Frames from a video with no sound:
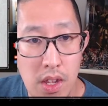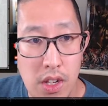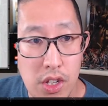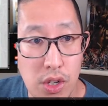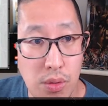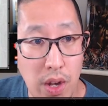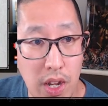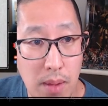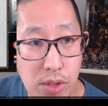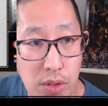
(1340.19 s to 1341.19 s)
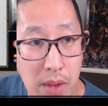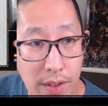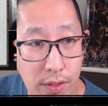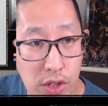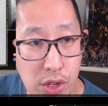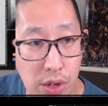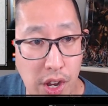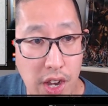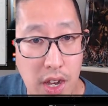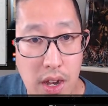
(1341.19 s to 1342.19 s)
so when it comes to my first turn
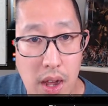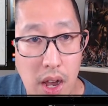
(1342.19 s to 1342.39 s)
then,